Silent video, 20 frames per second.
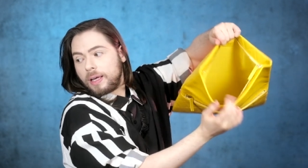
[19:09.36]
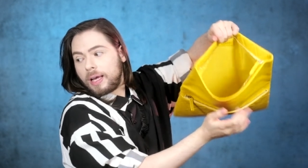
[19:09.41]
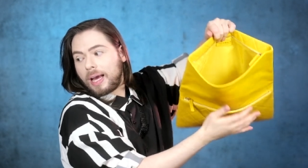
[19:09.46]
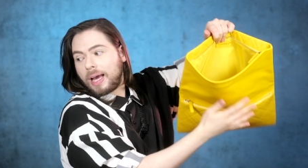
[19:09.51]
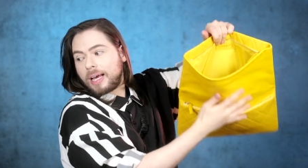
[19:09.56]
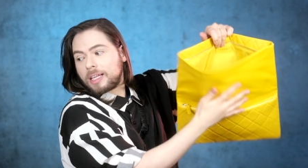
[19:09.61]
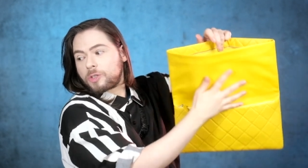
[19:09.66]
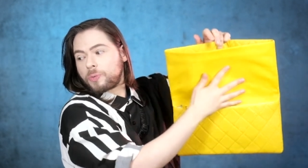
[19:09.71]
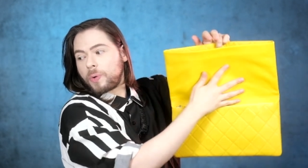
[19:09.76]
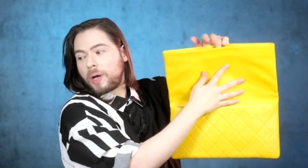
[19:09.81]

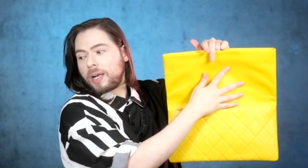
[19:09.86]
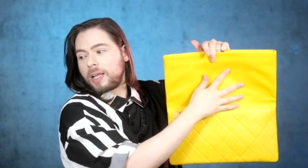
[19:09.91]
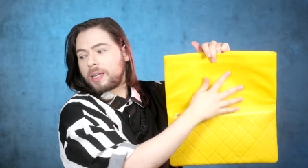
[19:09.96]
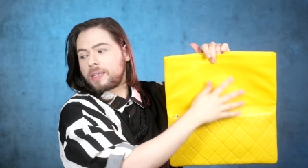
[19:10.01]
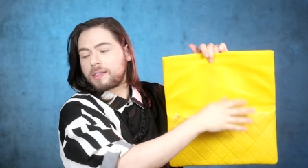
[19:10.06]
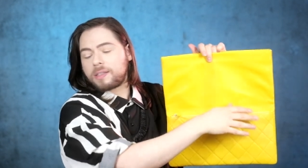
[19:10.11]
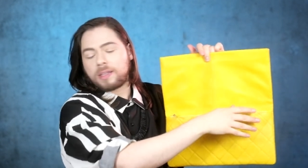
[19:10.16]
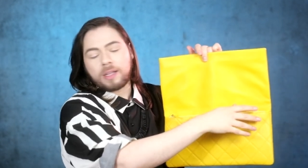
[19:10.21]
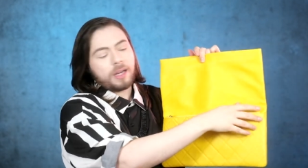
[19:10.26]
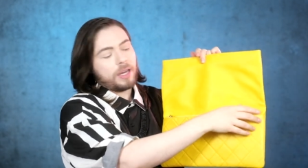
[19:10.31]
as well
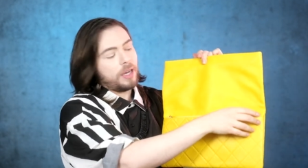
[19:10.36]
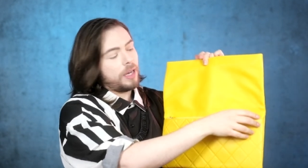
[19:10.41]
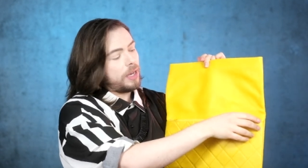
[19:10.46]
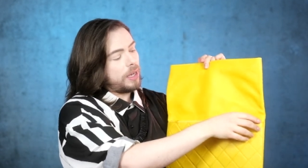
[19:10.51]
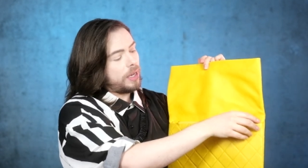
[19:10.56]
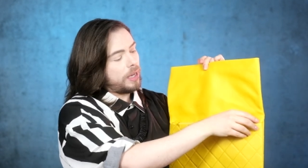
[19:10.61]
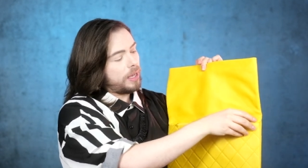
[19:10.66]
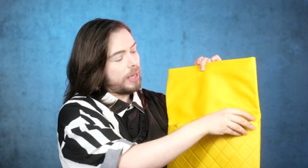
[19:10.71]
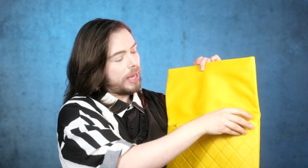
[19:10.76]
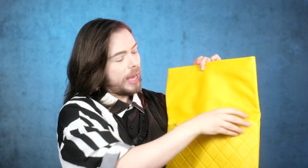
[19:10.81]
as
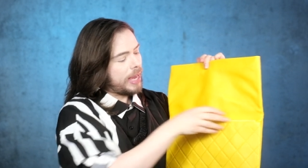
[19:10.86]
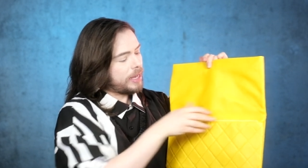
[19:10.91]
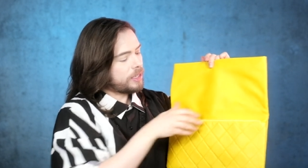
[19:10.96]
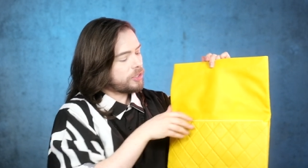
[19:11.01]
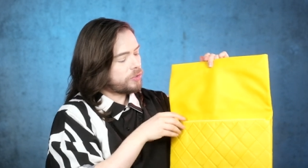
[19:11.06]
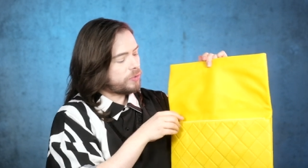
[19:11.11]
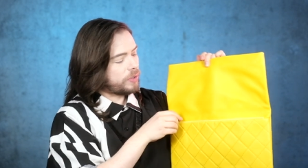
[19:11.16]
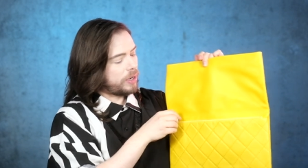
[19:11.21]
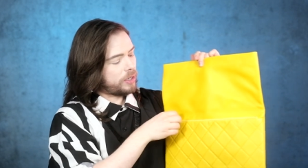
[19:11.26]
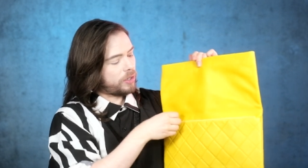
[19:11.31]
the
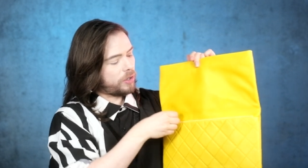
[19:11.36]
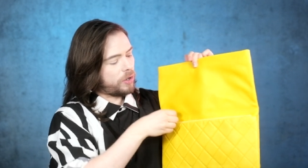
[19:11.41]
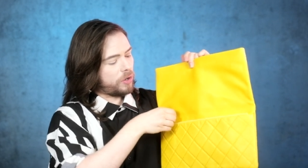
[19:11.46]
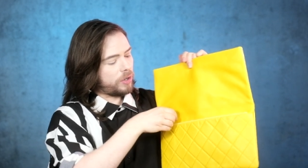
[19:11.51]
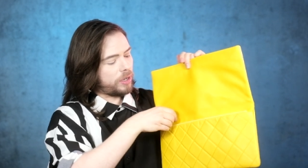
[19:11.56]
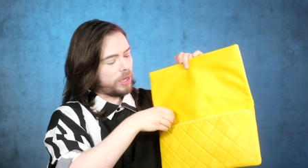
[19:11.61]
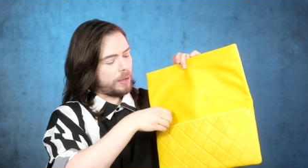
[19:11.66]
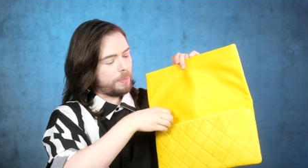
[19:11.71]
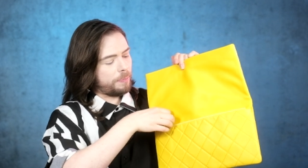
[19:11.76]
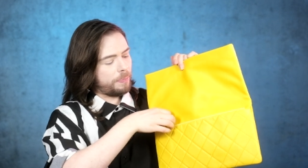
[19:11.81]
extra gros
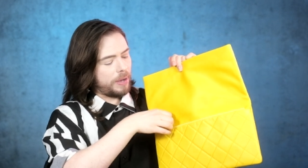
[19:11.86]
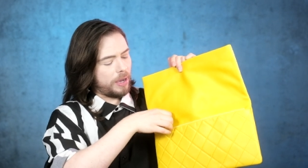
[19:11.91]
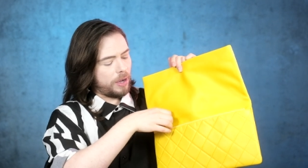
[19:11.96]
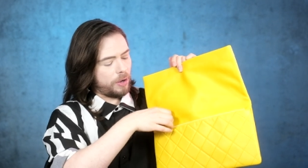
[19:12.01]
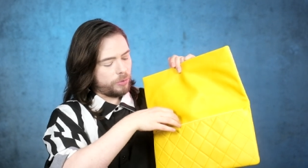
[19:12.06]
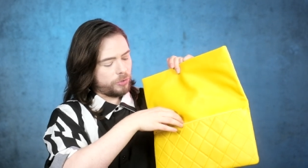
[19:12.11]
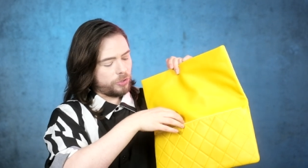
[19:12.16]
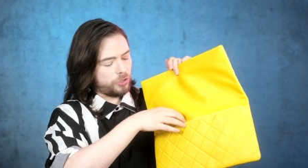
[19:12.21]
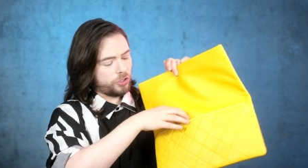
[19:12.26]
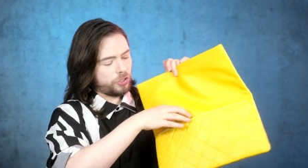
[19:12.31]
grand
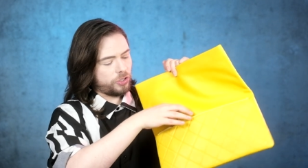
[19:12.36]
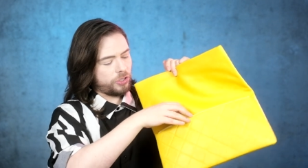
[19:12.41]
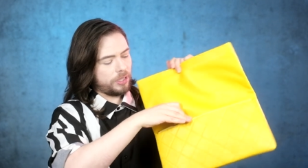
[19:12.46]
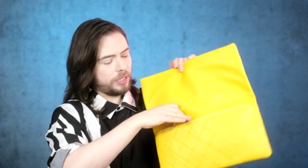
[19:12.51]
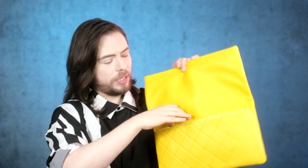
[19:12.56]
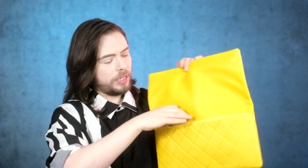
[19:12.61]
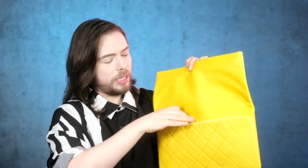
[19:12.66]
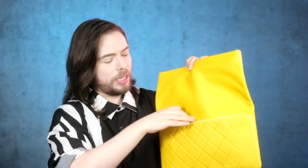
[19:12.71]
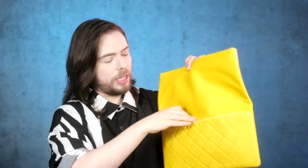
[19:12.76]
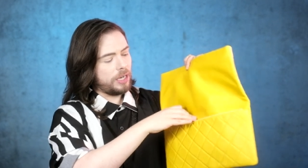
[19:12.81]
pouch
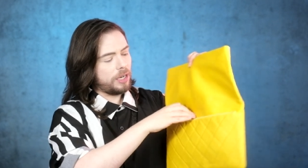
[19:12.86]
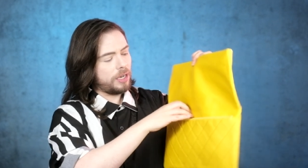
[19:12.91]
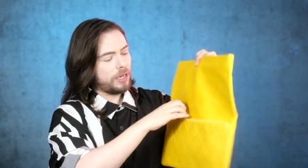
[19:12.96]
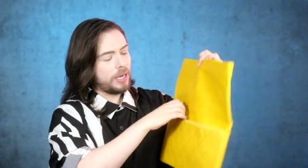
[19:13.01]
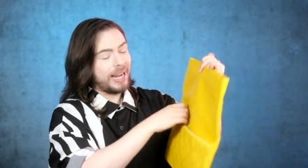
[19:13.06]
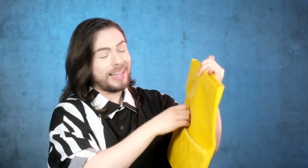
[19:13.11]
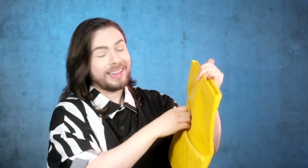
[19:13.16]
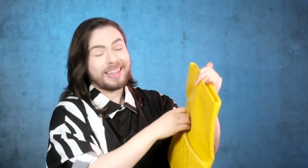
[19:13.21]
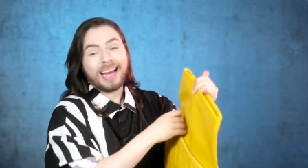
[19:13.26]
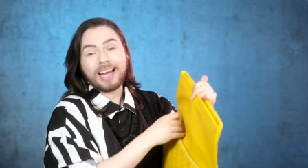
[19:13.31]

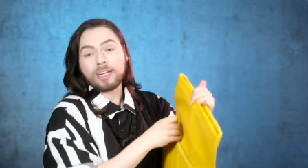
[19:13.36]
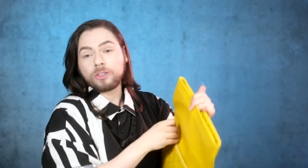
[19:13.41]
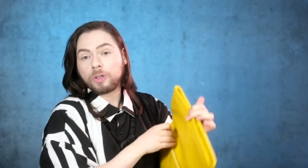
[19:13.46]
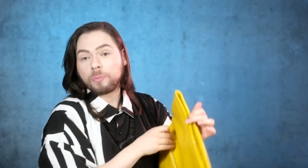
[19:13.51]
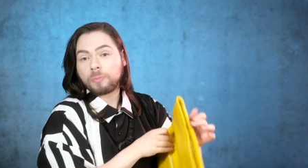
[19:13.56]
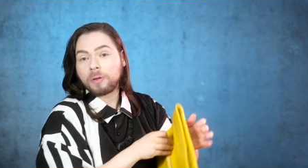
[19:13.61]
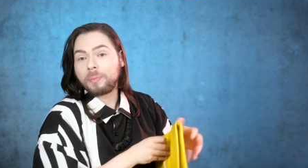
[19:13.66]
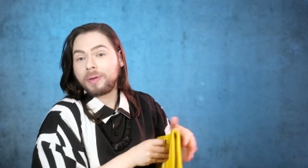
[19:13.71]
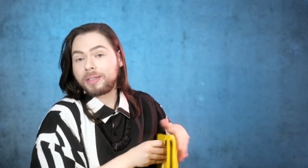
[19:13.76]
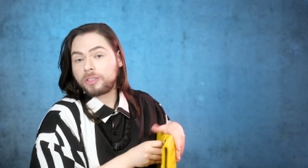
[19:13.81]
here. And they had to
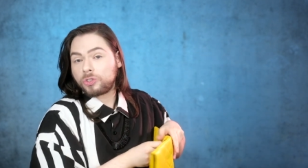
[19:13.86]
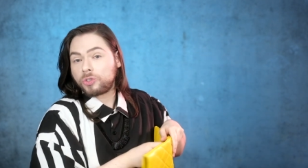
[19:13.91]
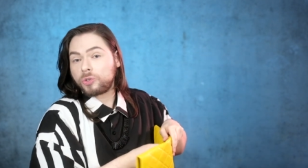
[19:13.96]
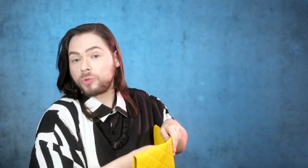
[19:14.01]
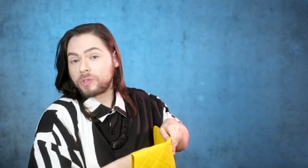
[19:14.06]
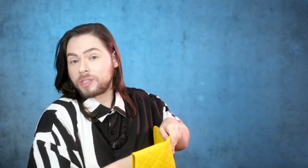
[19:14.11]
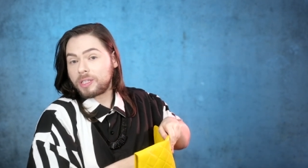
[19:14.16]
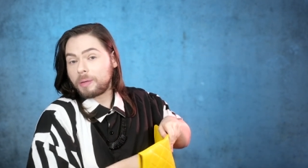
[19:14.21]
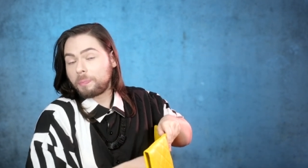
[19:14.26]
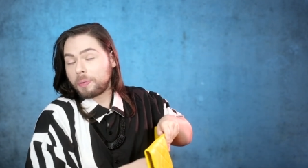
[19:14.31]
implement
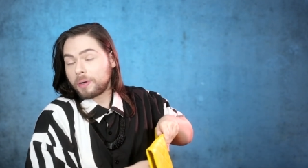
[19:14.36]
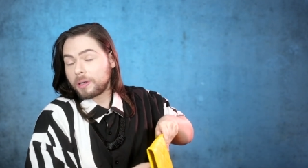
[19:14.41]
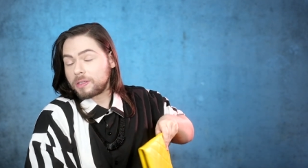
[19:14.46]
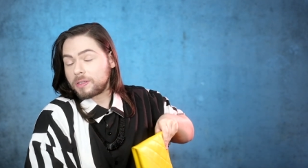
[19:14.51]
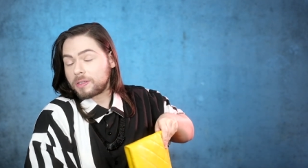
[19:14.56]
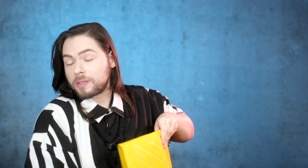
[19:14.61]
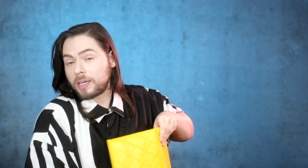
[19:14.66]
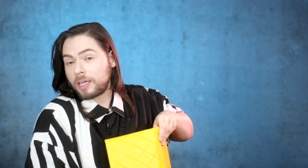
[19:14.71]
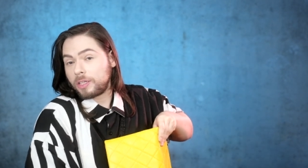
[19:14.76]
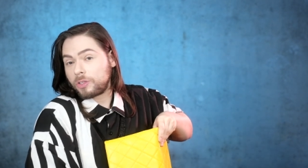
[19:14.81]
two
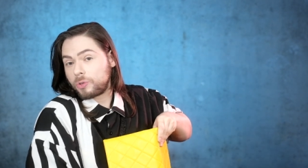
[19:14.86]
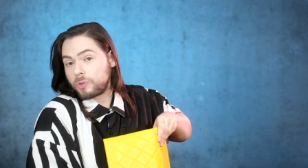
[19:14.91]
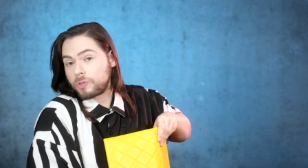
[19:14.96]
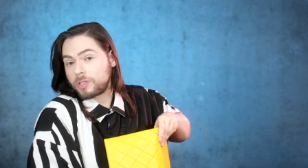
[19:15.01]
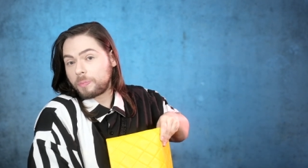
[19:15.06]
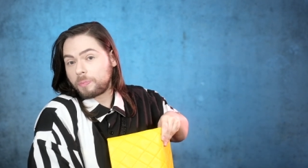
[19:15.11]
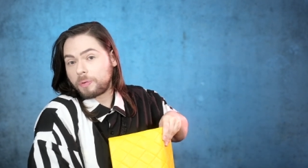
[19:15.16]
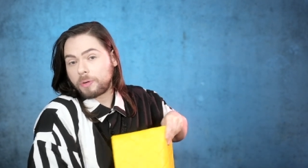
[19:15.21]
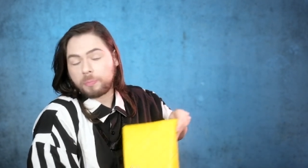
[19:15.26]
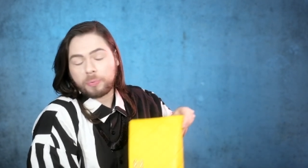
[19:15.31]
zippers and two
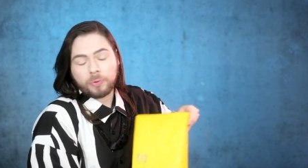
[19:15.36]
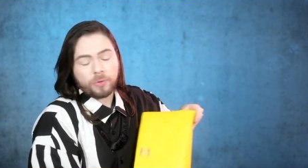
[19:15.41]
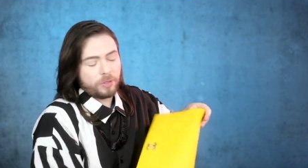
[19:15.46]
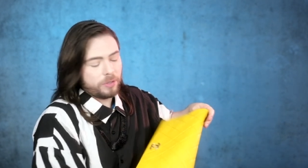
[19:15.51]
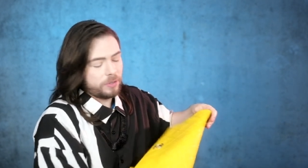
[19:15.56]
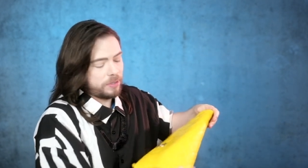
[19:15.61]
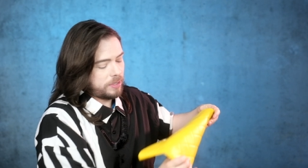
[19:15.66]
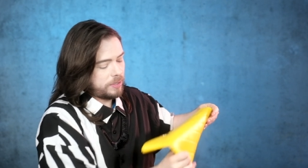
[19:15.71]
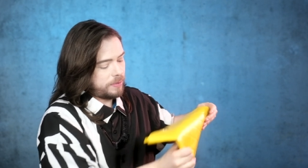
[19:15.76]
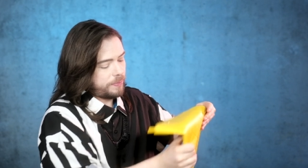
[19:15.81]
zipper
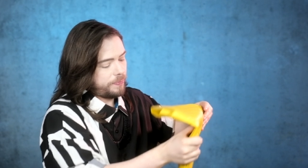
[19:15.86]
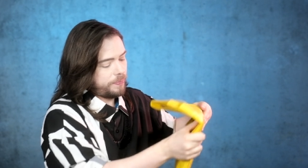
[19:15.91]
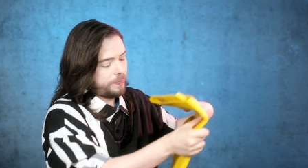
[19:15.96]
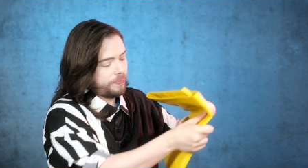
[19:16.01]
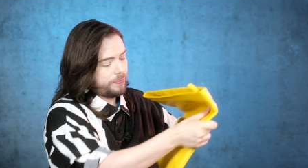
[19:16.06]
pulls.